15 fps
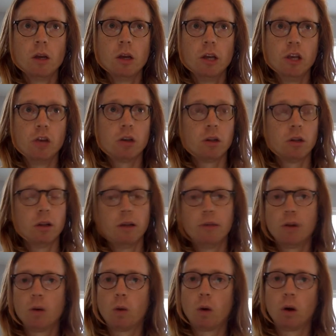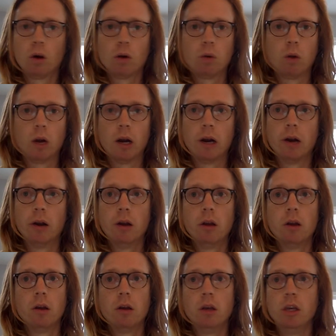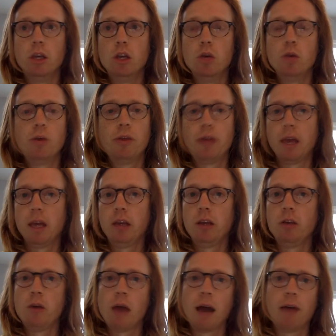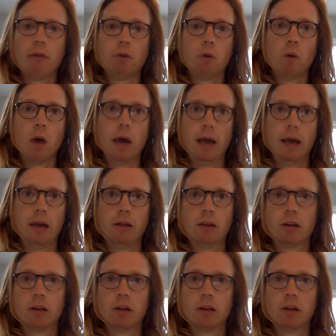You can live in a world where you think you have the way.